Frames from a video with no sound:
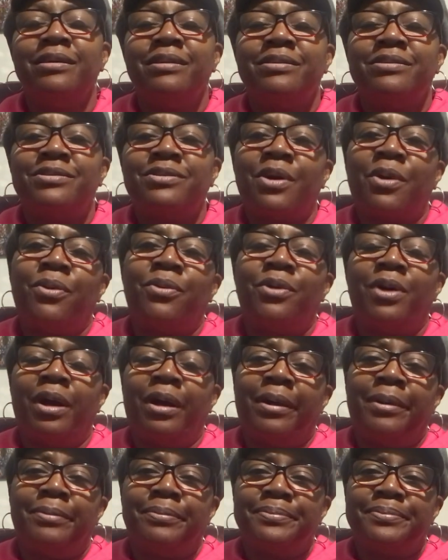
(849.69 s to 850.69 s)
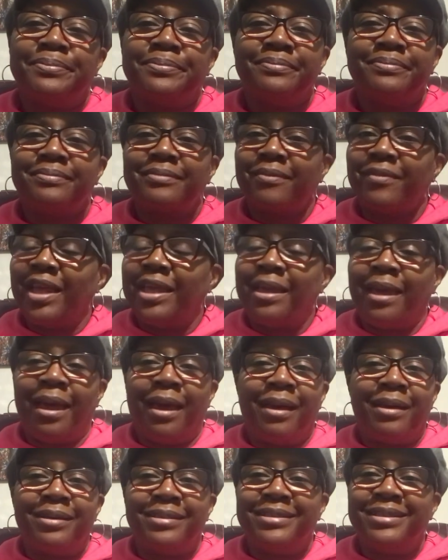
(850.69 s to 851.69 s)
So, um, yeah
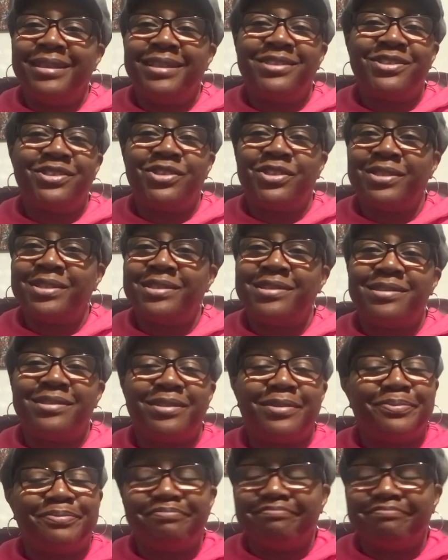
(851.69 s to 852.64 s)
let's just